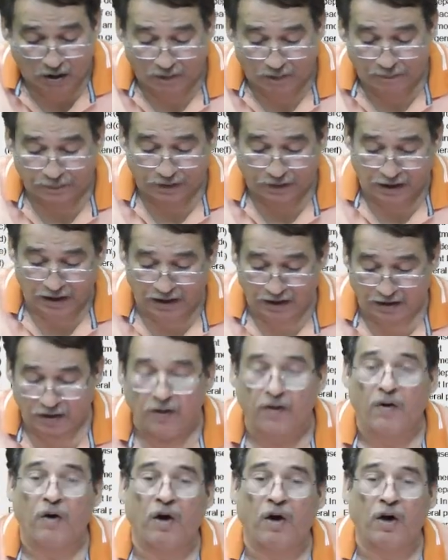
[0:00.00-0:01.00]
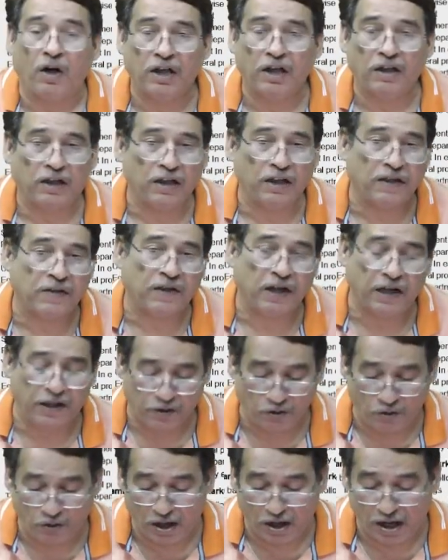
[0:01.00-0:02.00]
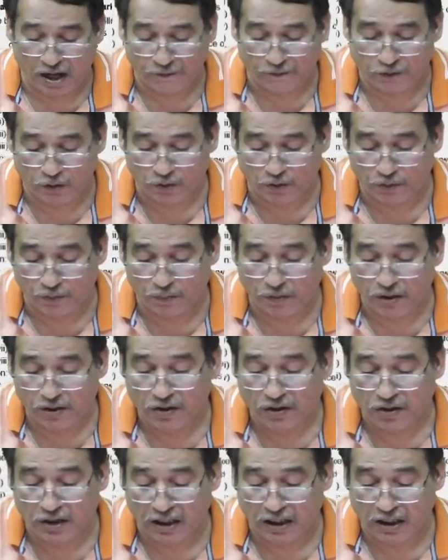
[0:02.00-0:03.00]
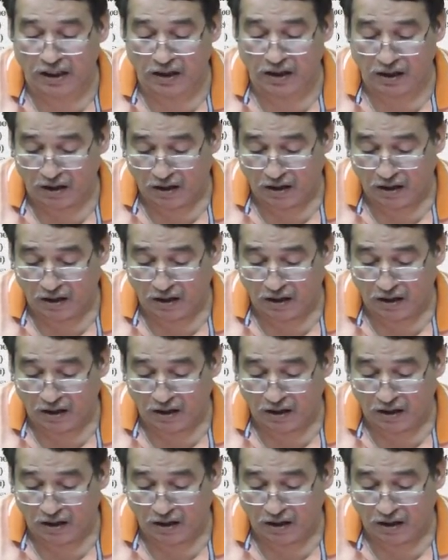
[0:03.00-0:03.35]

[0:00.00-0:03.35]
Correct? Only thing is that you have to tell